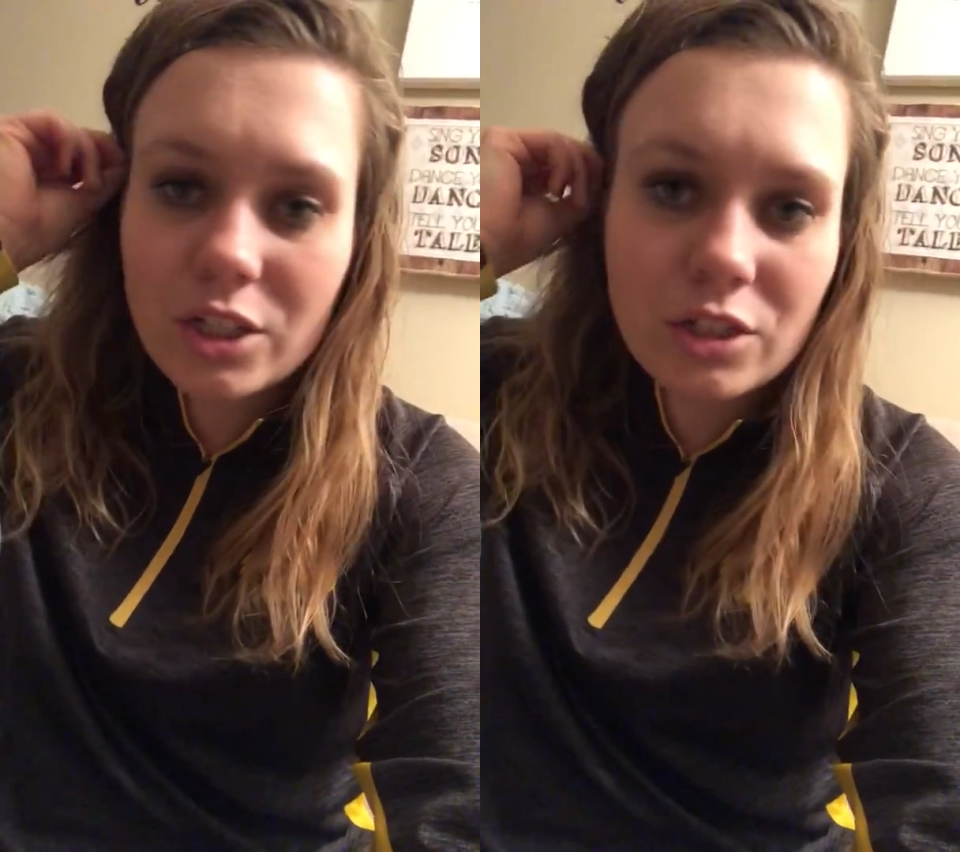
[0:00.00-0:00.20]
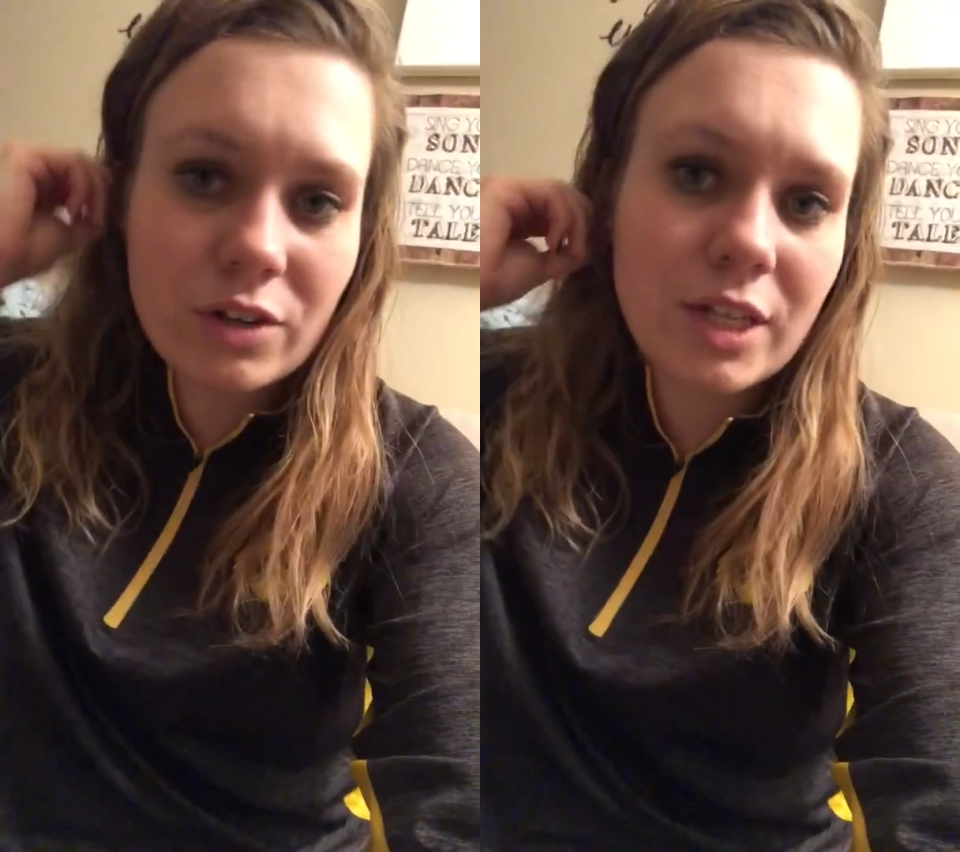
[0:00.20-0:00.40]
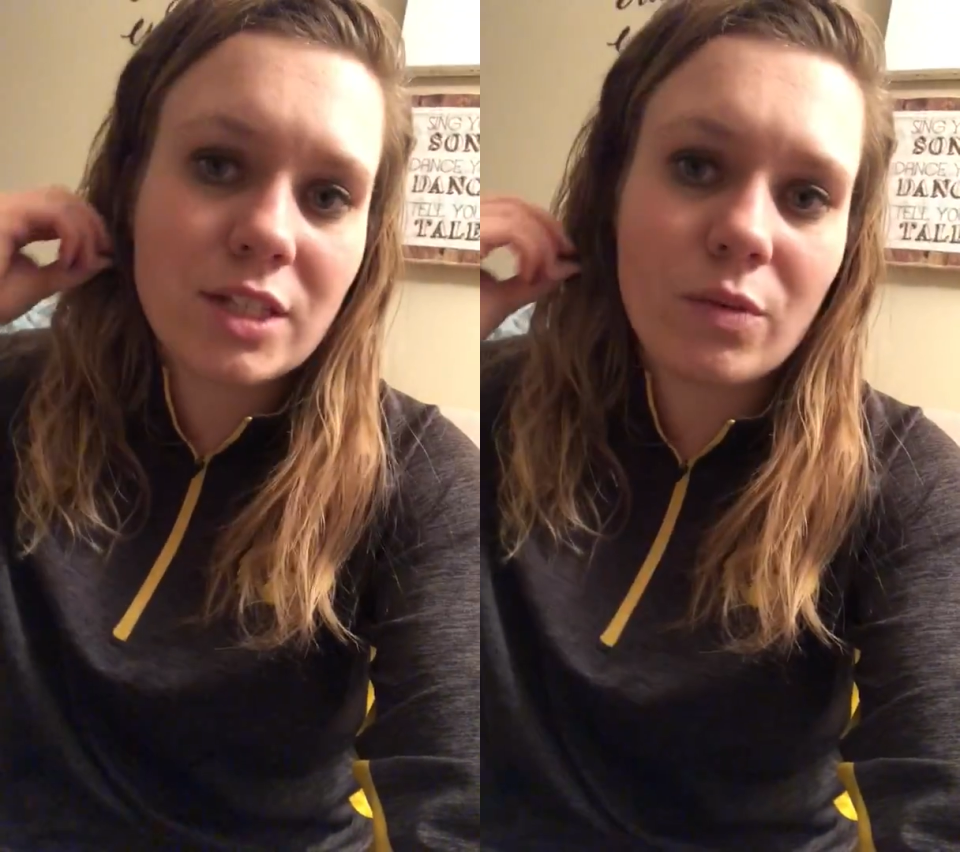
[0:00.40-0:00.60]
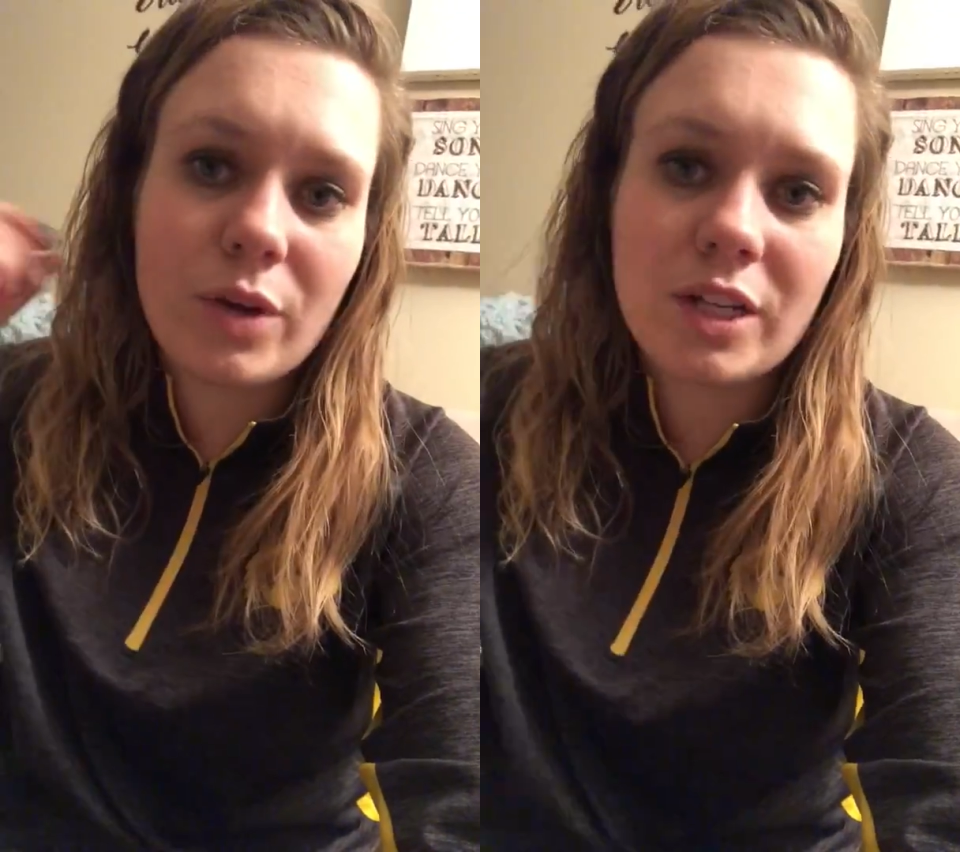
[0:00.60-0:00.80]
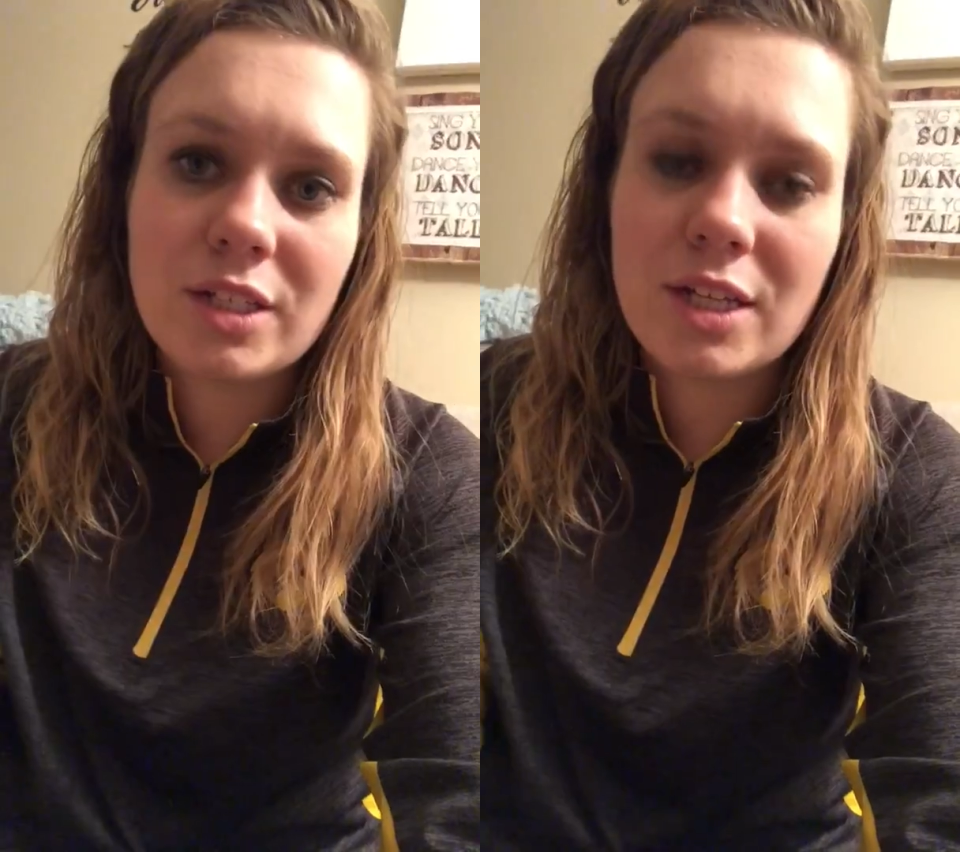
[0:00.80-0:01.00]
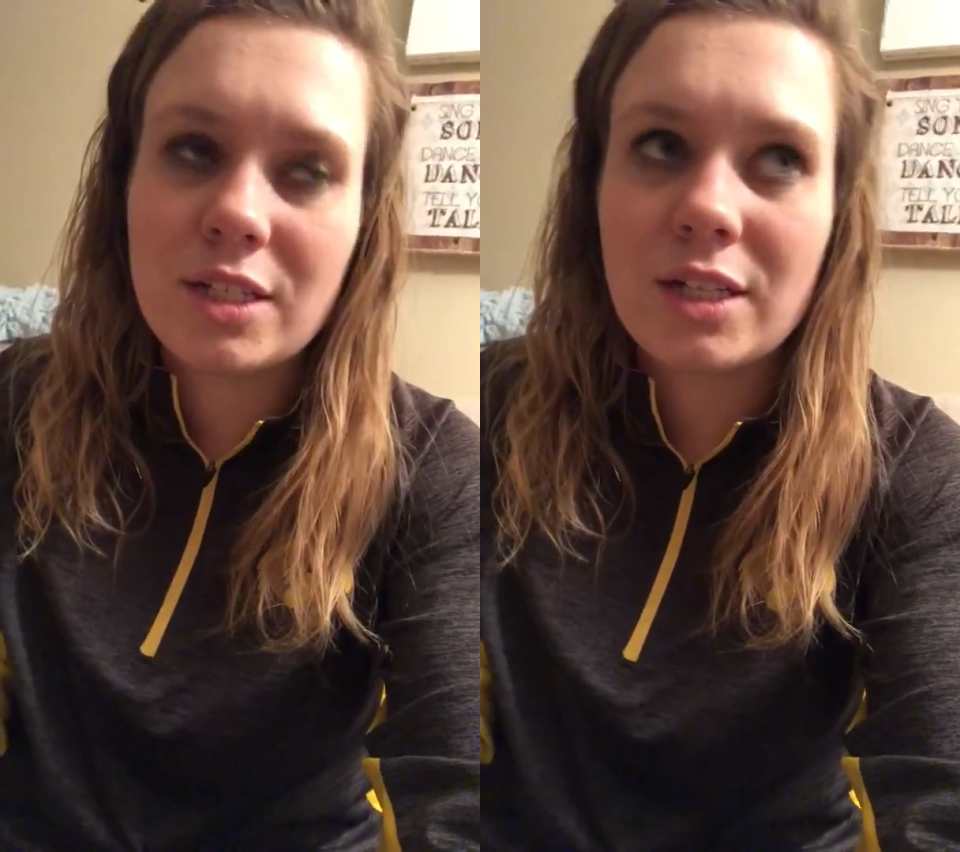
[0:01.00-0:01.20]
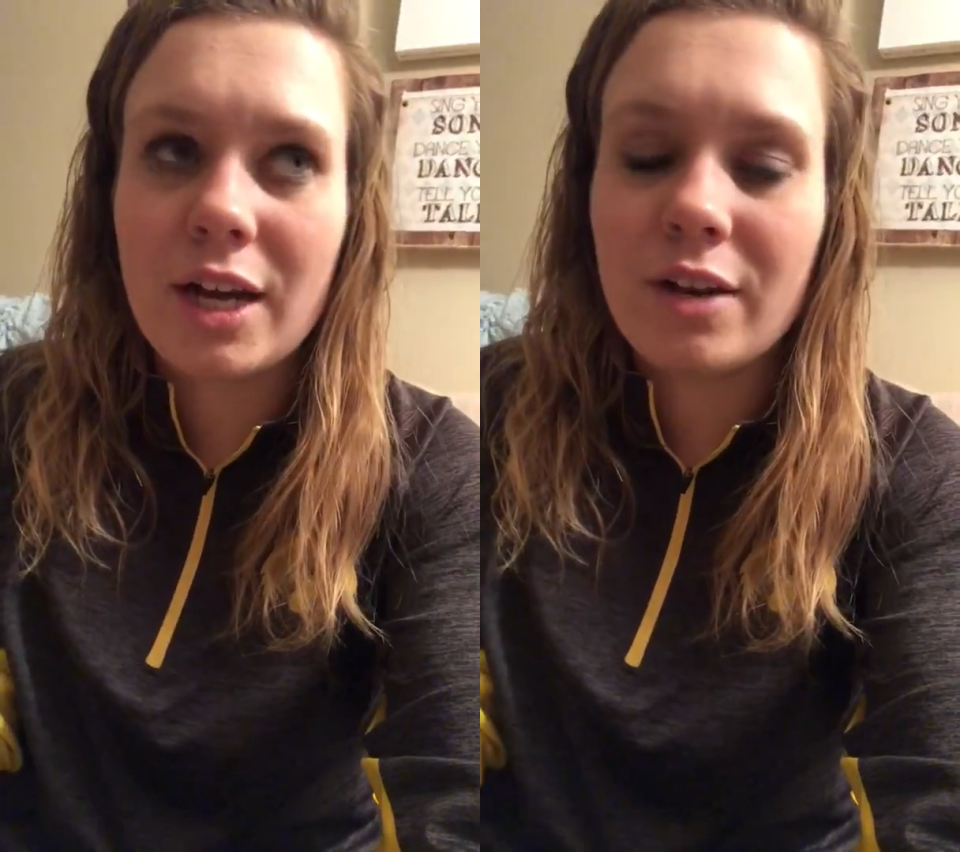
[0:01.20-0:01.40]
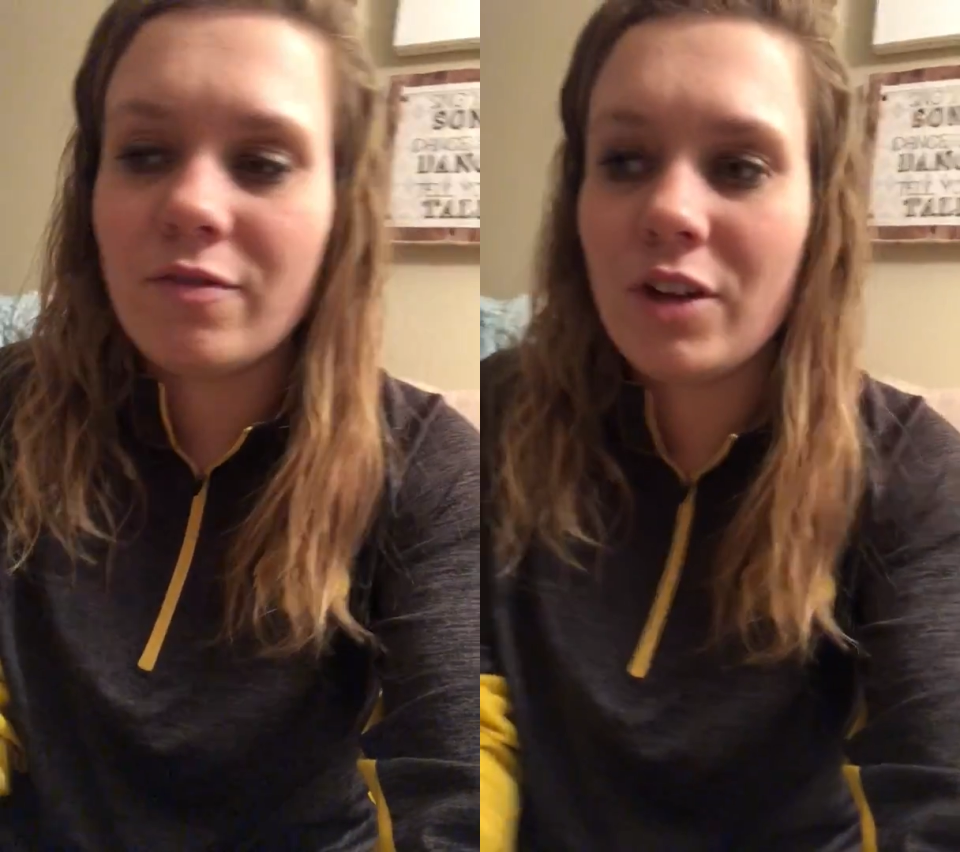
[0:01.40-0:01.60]
strengths and weaknesses to
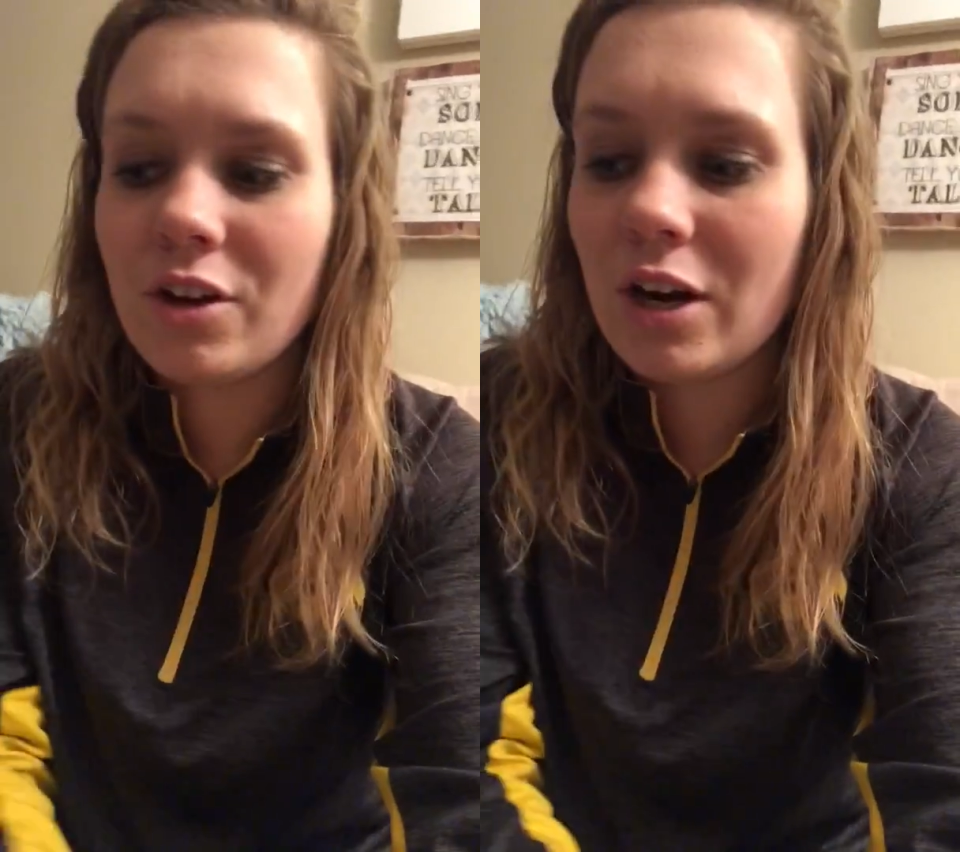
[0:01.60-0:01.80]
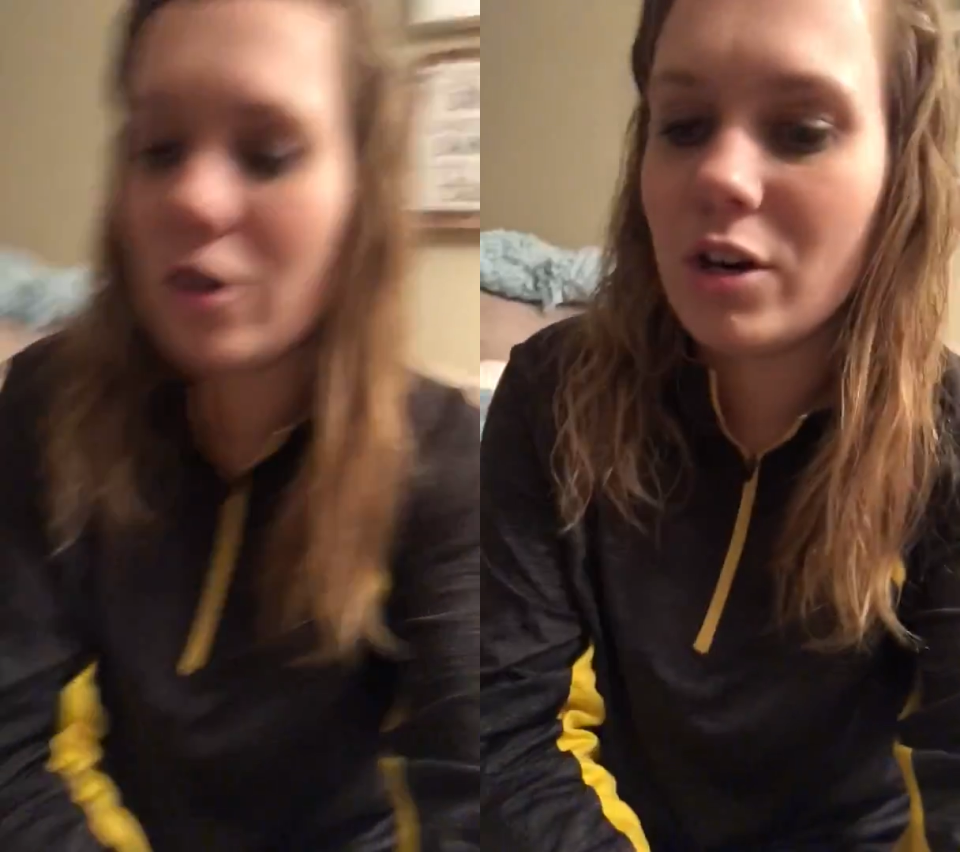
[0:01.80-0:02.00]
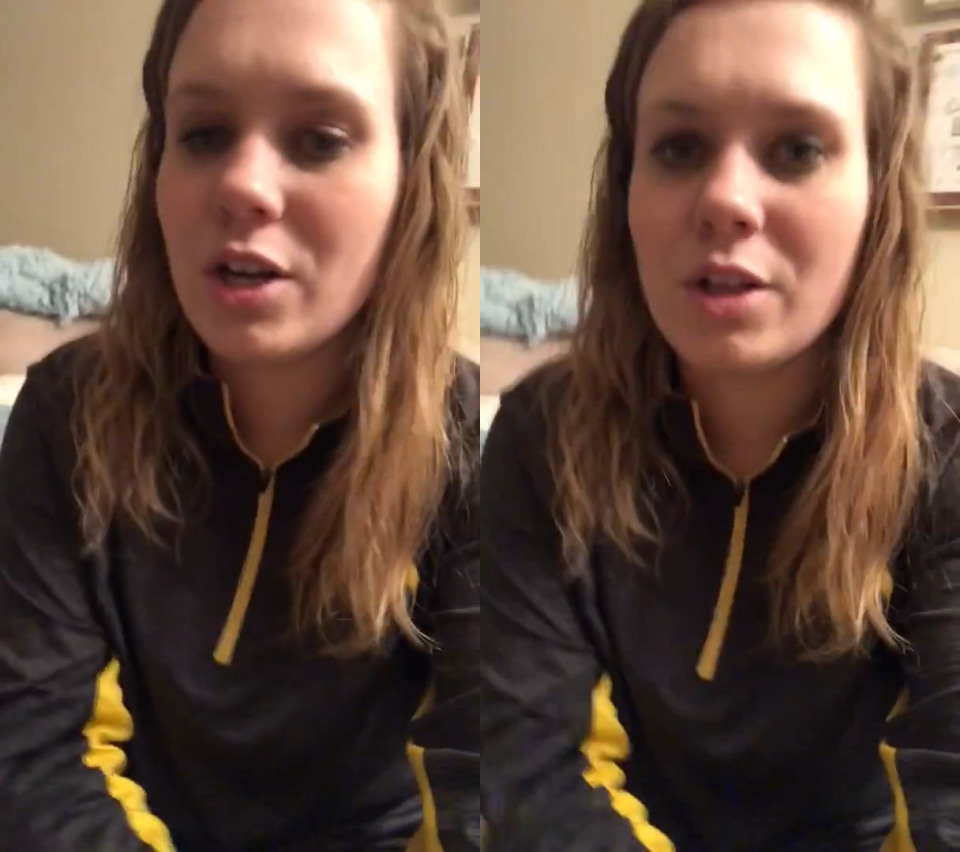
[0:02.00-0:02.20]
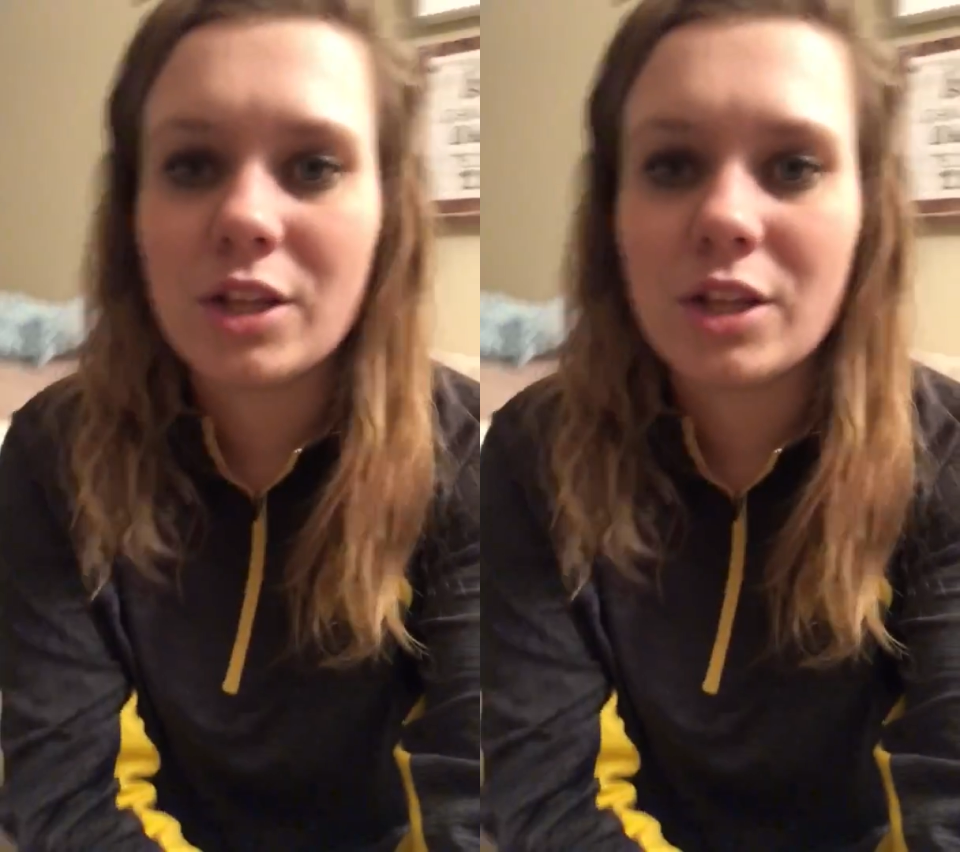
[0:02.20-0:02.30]
kind of figure out